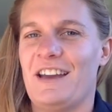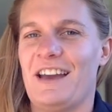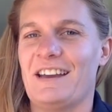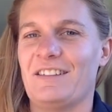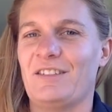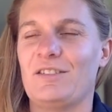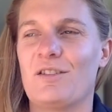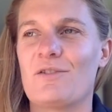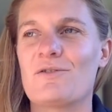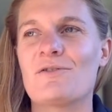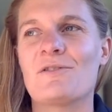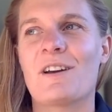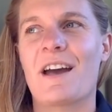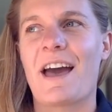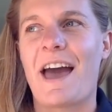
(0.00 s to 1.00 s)
Okay,
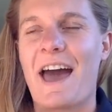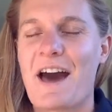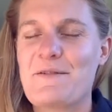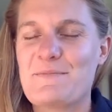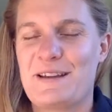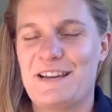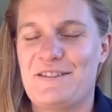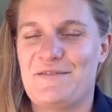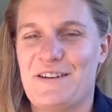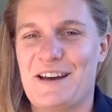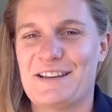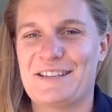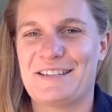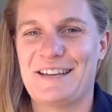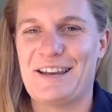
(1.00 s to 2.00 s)
so how many of
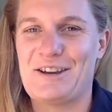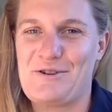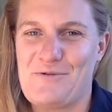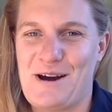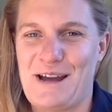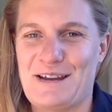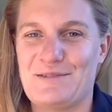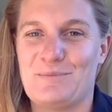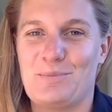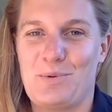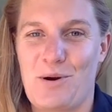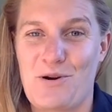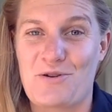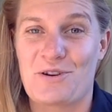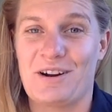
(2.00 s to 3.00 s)
us equate
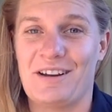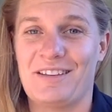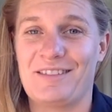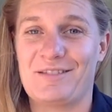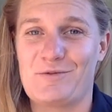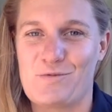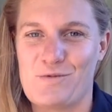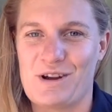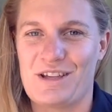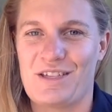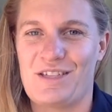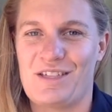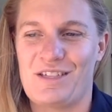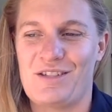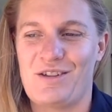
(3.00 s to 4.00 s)
progress
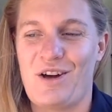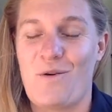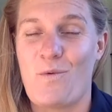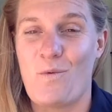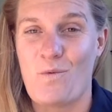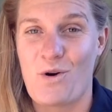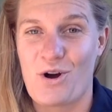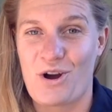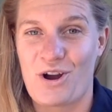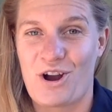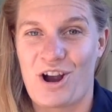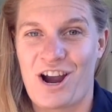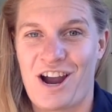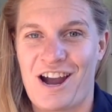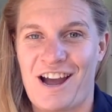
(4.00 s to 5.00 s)
with work
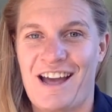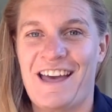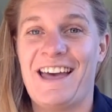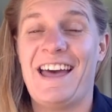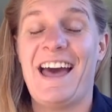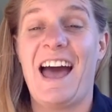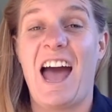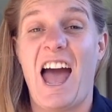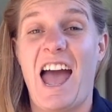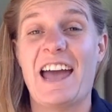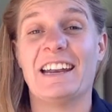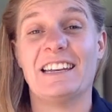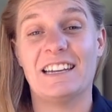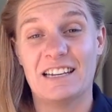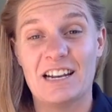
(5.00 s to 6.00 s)

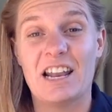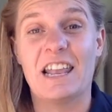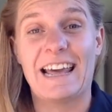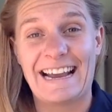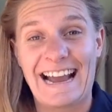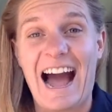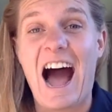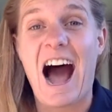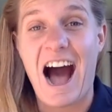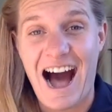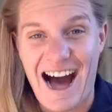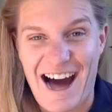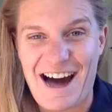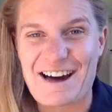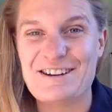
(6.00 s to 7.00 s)
and like
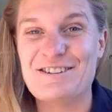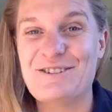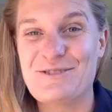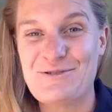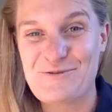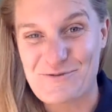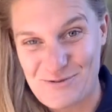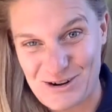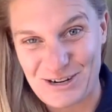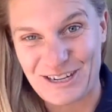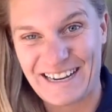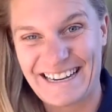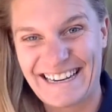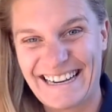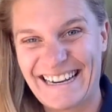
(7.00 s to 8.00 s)
hard
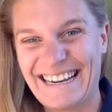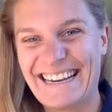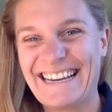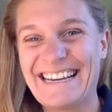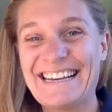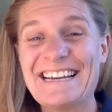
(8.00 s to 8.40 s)
work?